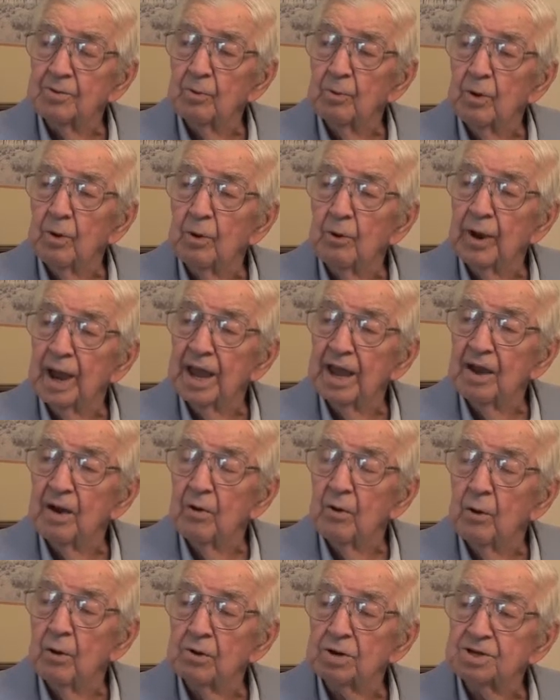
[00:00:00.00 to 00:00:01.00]
throw away
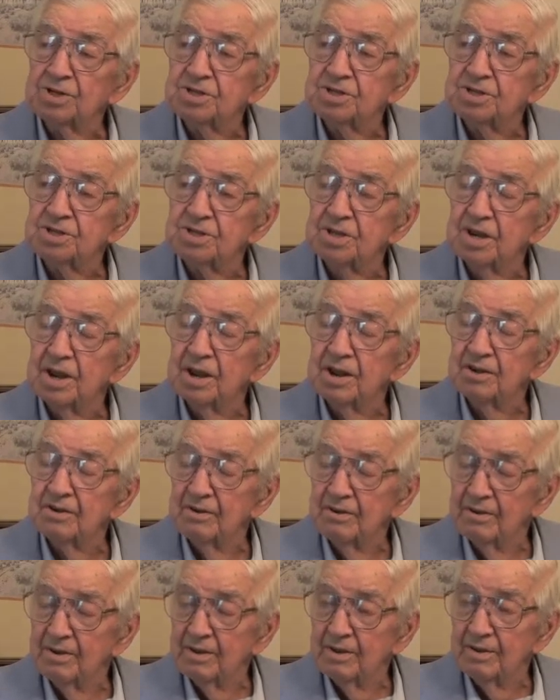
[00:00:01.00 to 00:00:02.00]
a horse
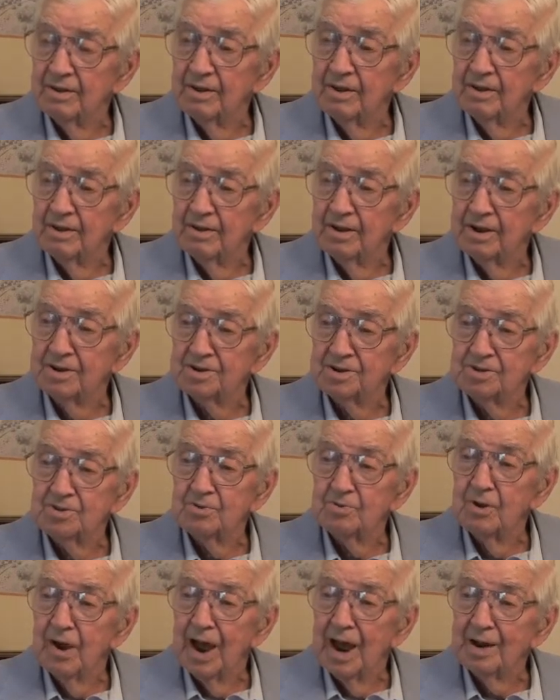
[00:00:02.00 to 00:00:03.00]

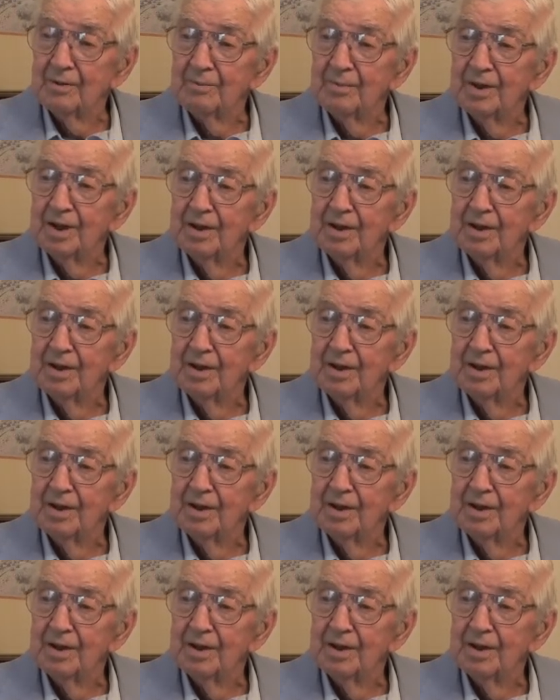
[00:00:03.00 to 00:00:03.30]
shoe at